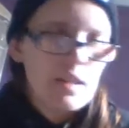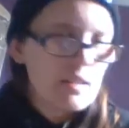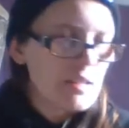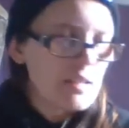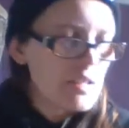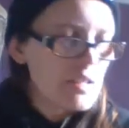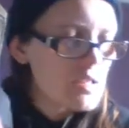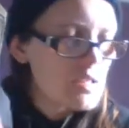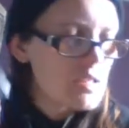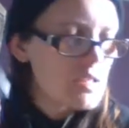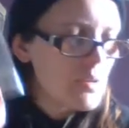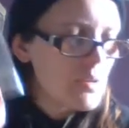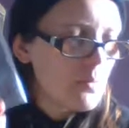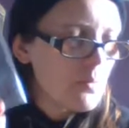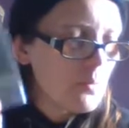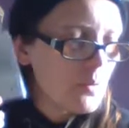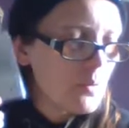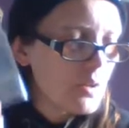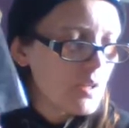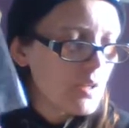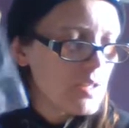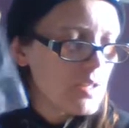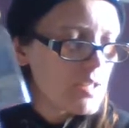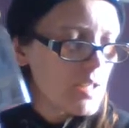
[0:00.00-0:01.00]
This
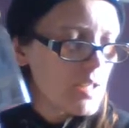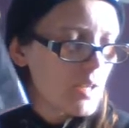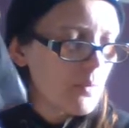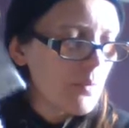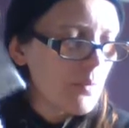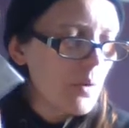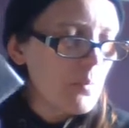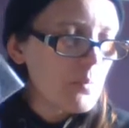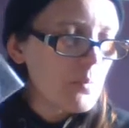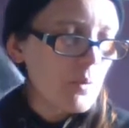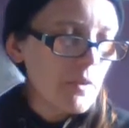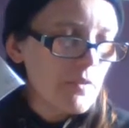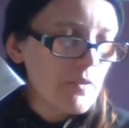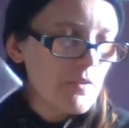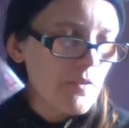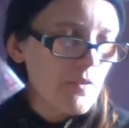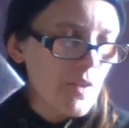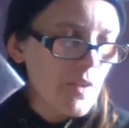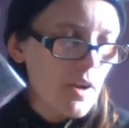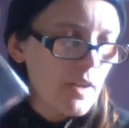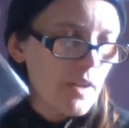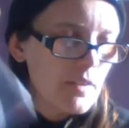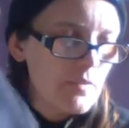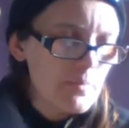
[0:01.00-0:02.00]
was a
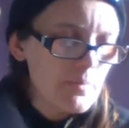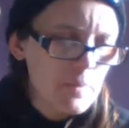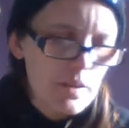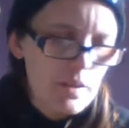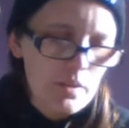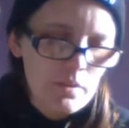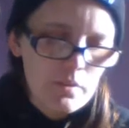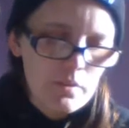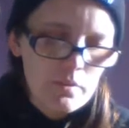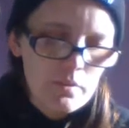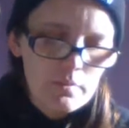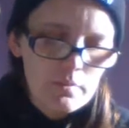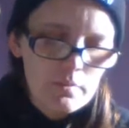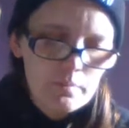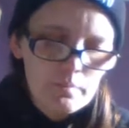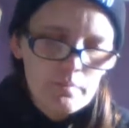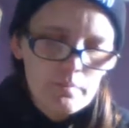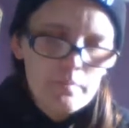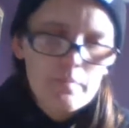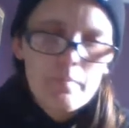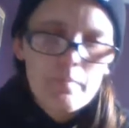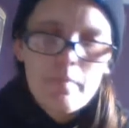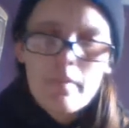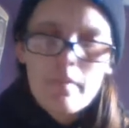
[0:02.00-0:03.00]
1.5 mil.
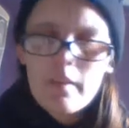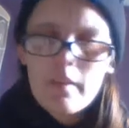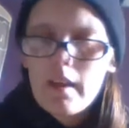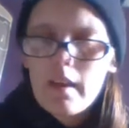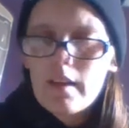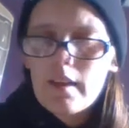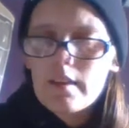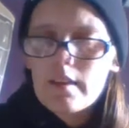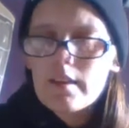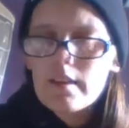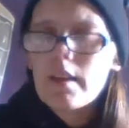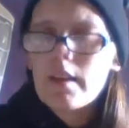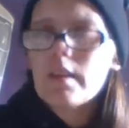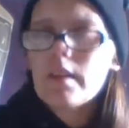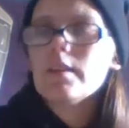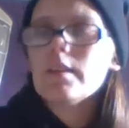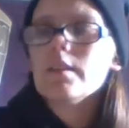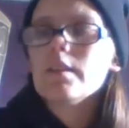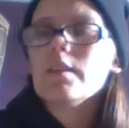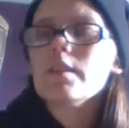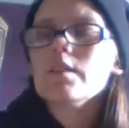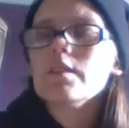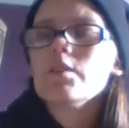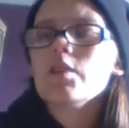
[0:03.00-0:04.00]
And
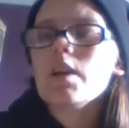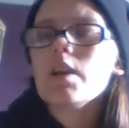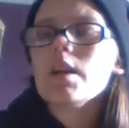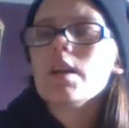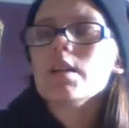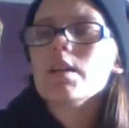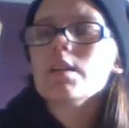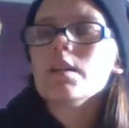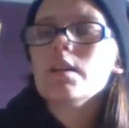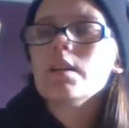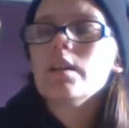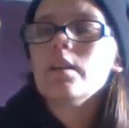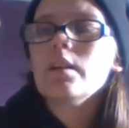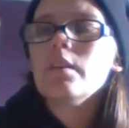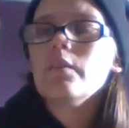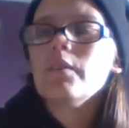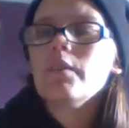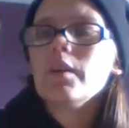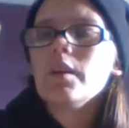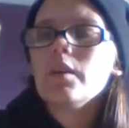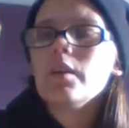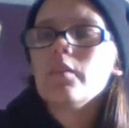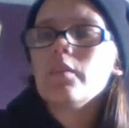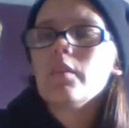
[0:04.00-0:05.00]
then the Jason
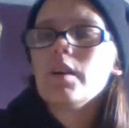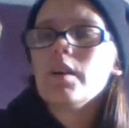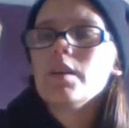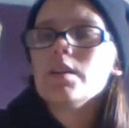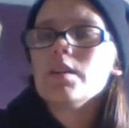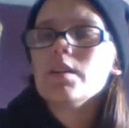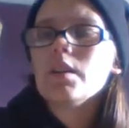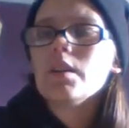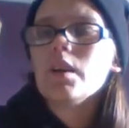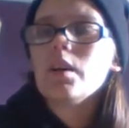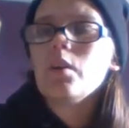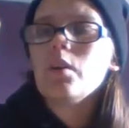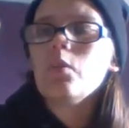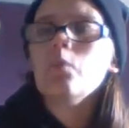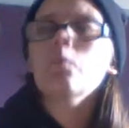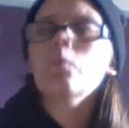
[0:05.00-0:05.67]
Invigorating